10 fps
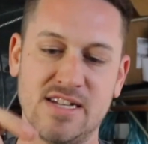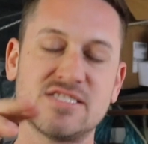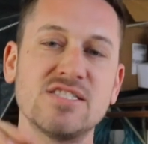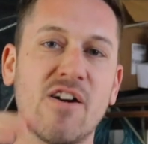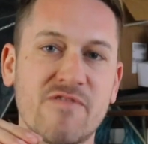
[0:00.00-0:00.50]

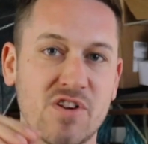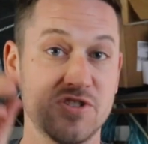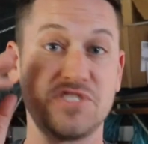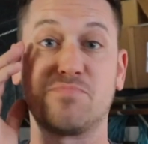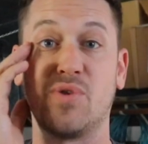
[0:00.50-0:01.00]
softer
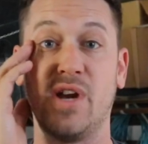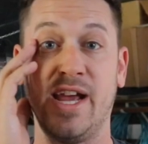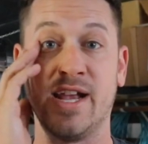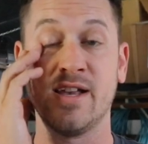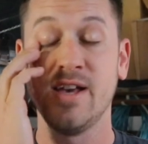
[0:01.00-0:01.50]

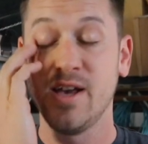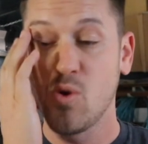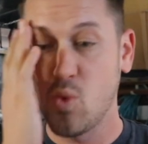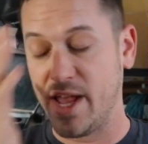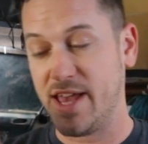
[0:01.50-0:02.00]
spring
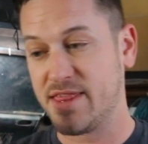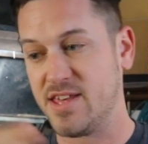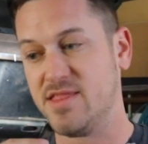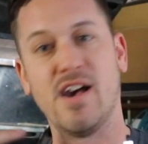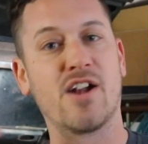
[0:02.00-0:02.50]
with
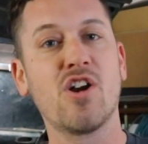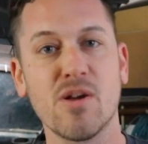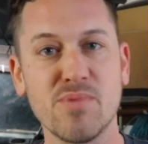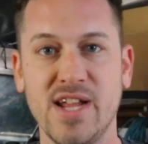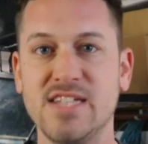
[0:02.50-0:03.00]
a
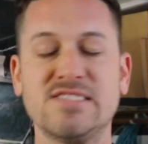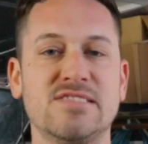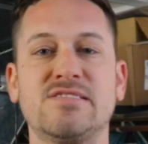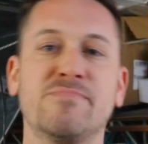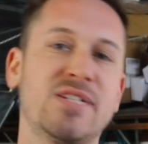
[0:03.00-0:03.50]
carbureted
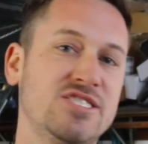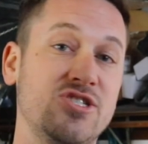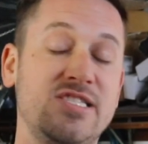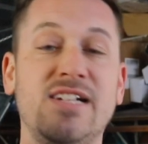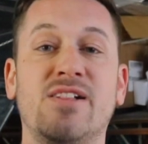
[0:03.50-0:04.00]
system because you're
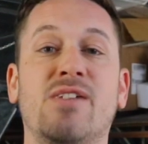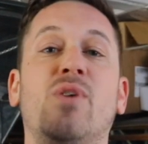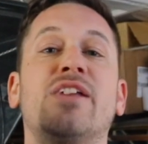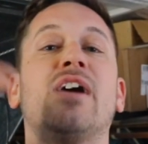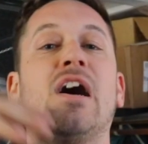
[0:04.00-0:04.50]
dealing
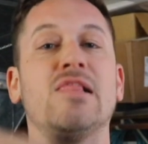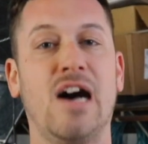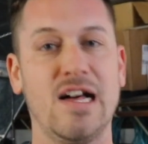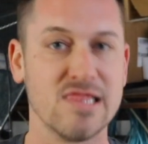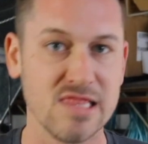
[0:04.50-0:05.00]
with a
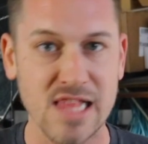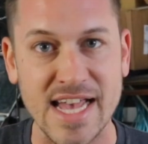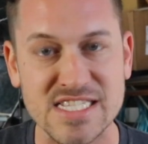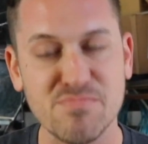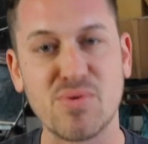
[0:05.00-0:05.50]
lot
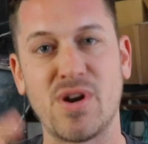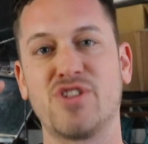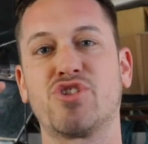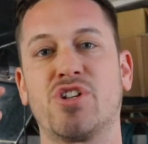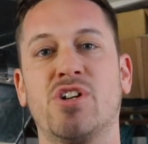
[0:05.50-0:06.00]
less
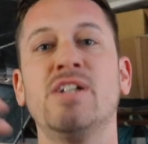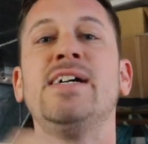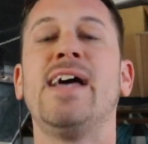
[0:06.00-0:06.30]
pressure